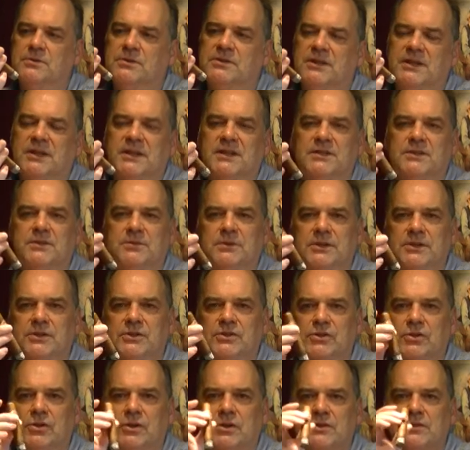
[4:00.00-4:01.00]
it was a nice wee
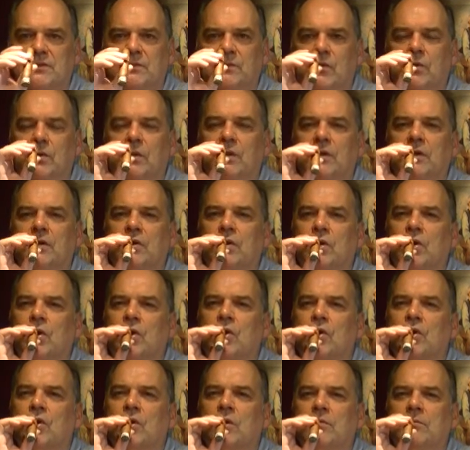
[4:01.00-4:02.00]
short smoke,
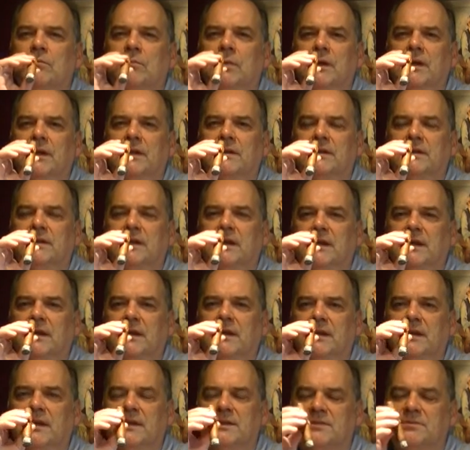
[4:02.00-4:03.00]
but I
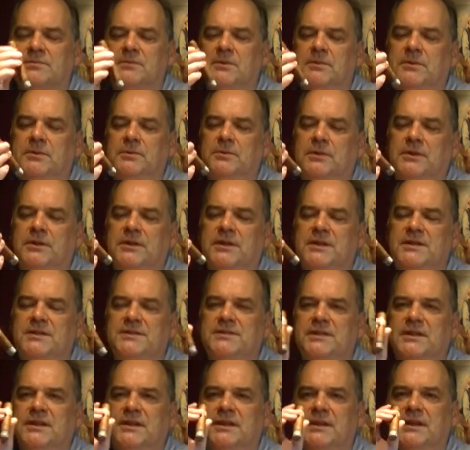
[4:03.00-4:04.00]
think it's maybe one of
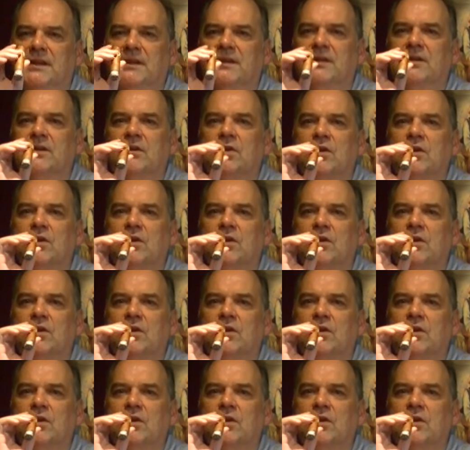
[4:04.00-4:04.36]
these that you